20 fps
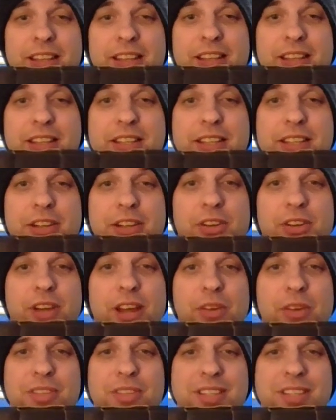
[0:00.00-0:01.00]
this here, I
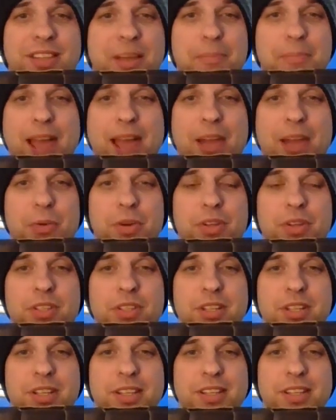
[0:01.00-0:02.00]
don't know, is that
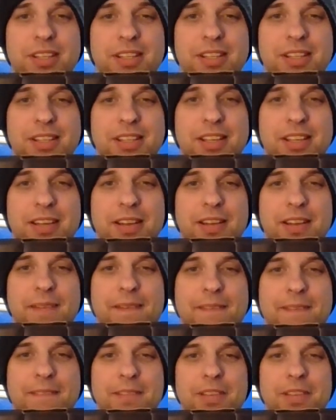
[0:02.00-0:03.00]
backwards? It
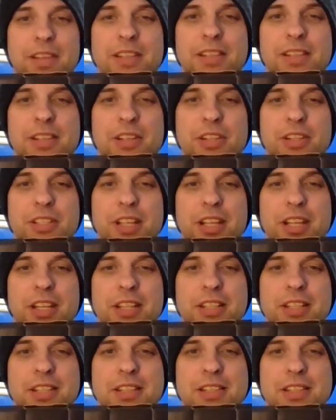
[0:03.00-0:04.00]
looks like
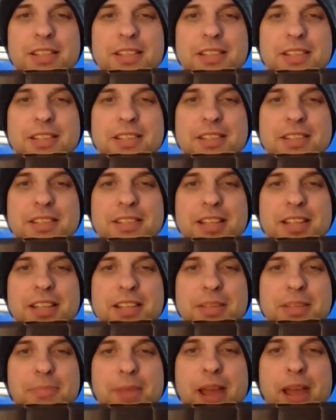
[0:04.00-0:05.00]
it
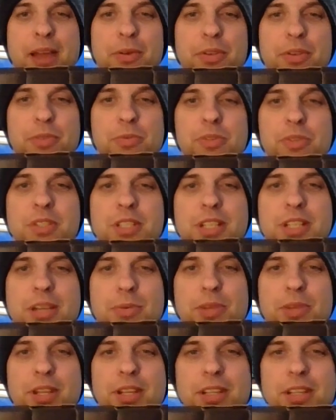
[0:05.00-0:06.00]
says it backwards. We'll see
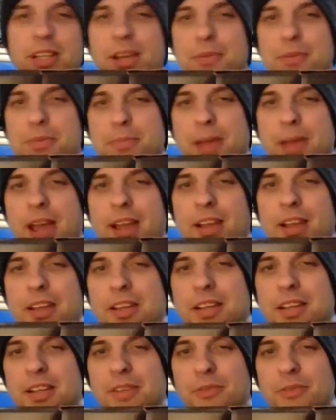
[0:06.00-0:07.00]
when that comes back
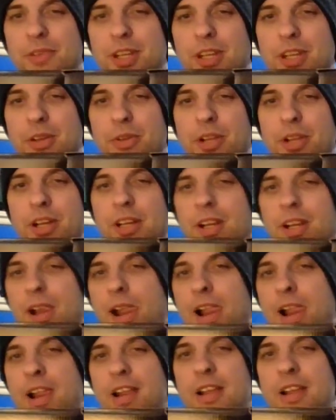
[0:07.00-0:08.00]
into the video there.
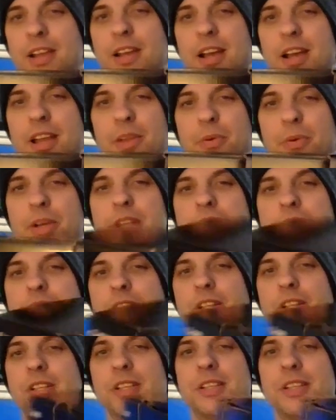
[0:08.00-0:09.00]
Otherwise
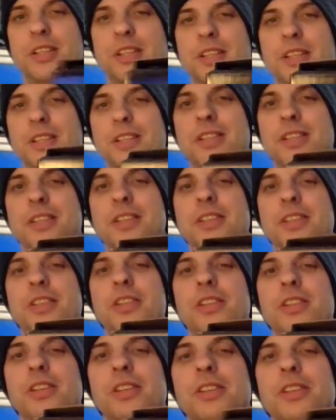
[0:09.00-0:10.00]
you're
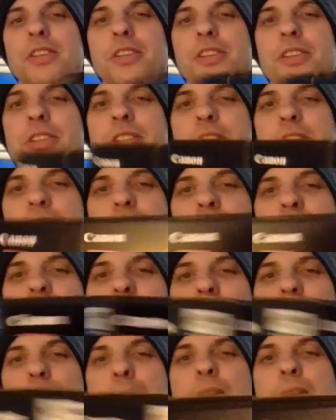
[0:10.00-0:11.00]
just seeing
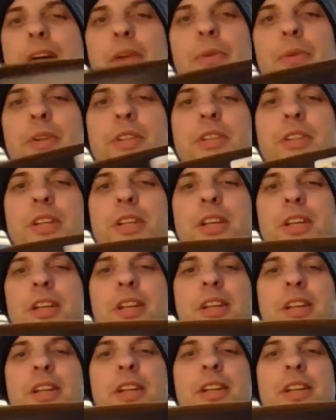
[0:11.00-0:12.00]
things backwards.
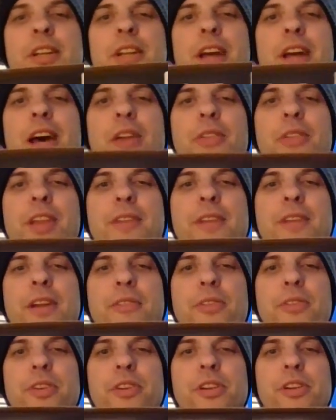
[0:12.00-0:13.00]
I don't think I've
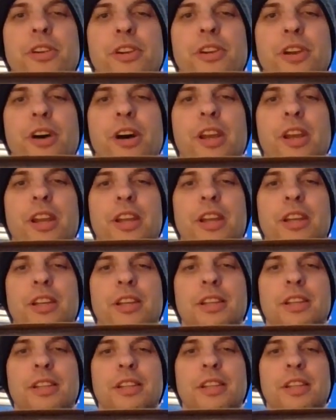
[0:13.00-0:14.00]
ever turned on
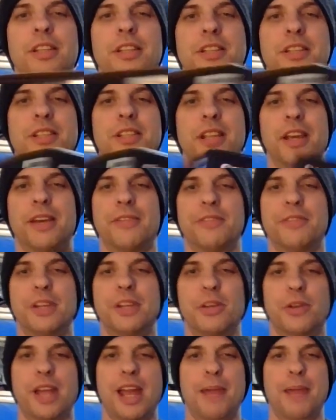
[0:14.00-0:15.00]
this
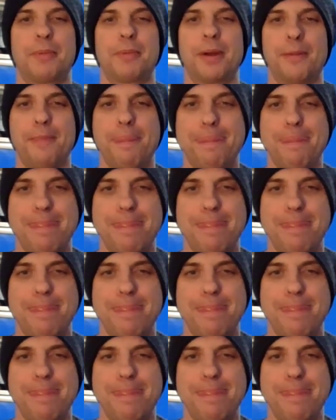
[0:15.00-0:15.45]
video camera